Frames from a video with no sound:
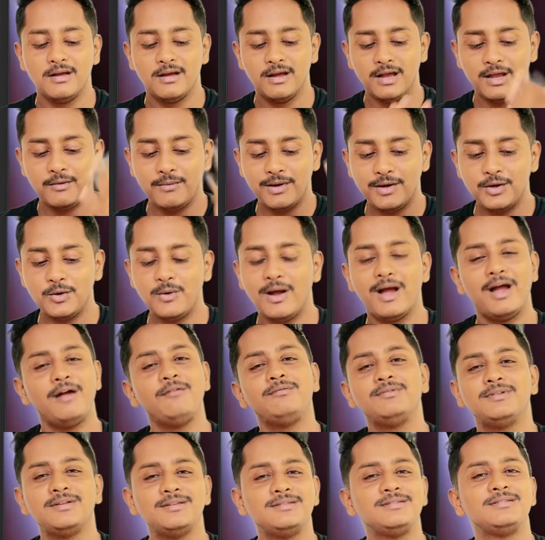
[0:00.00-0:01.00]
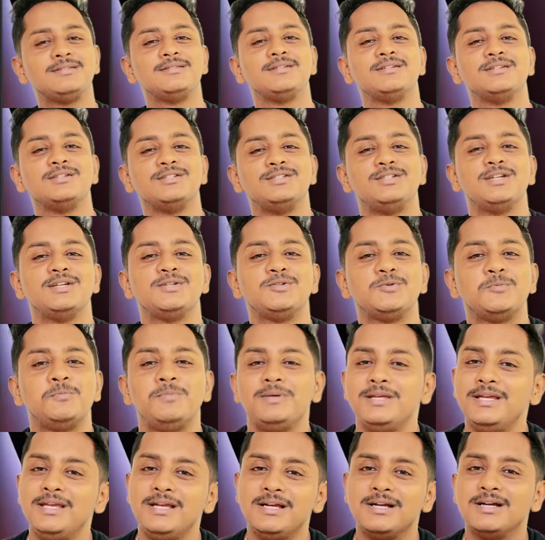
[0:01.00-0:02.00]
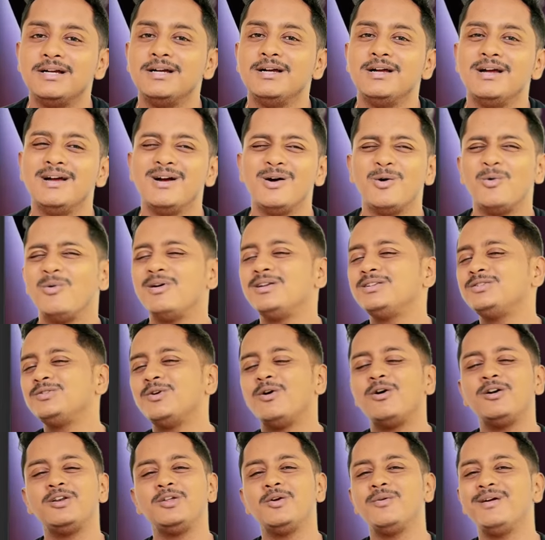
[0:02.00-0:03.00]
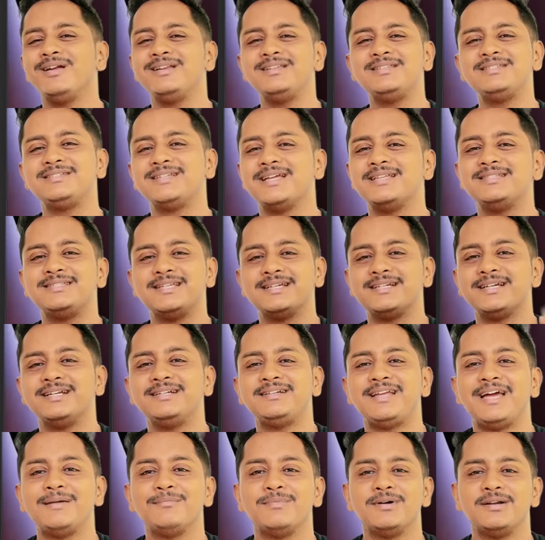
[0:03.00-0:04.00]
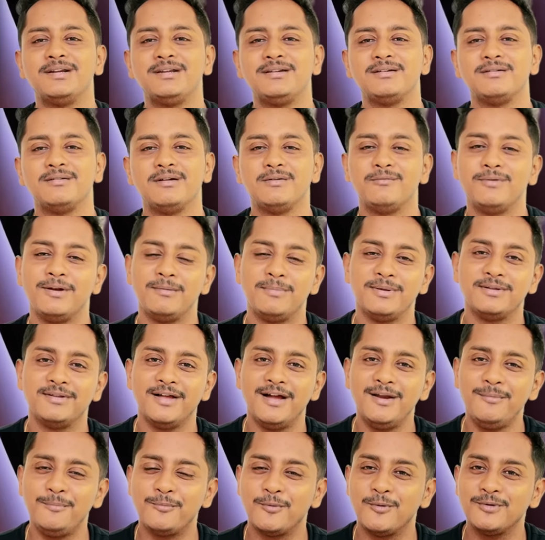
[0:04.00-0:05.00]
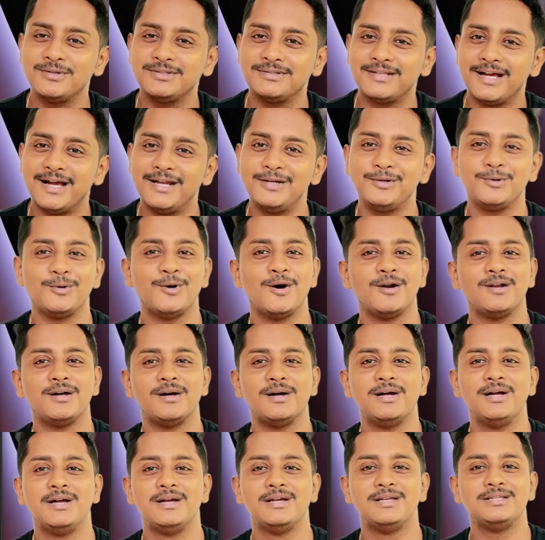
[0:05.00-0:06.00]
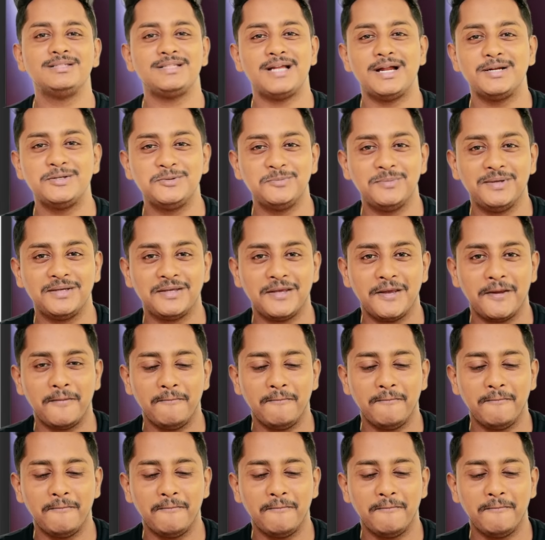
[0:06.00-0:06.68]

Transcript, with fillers: And when you have this, just speak. Once the audio ends, 10 second timer will do that. Post that, you gotta start speaking.